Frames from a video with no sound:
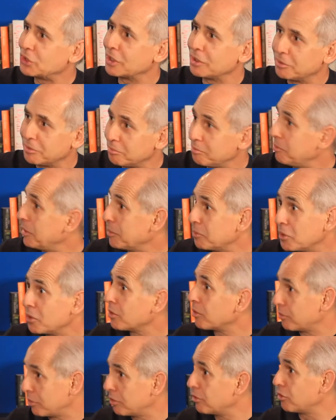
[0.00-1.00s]
and
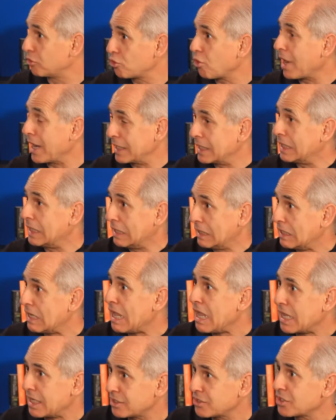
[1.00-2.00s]
people trying to eat
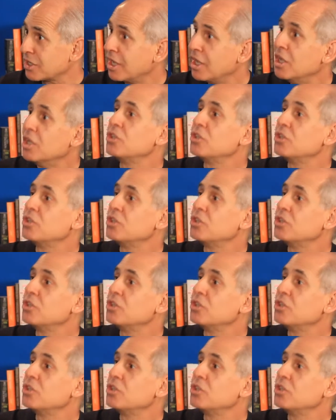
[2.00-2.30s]
us.